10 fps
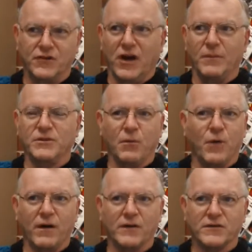job
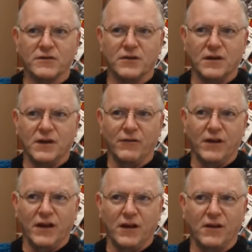somewhere, is to give
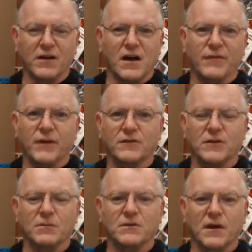a kid a little confidence
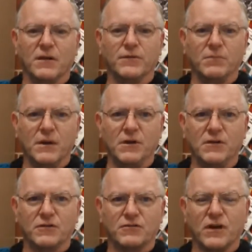in themselves and maybe
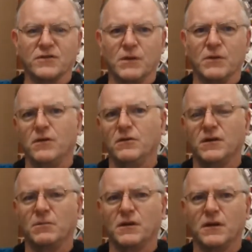stretch them to do
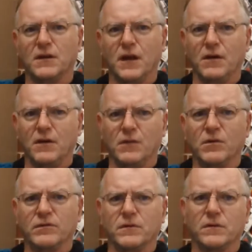something that they hadn't done
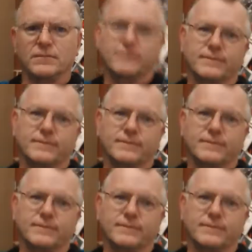before.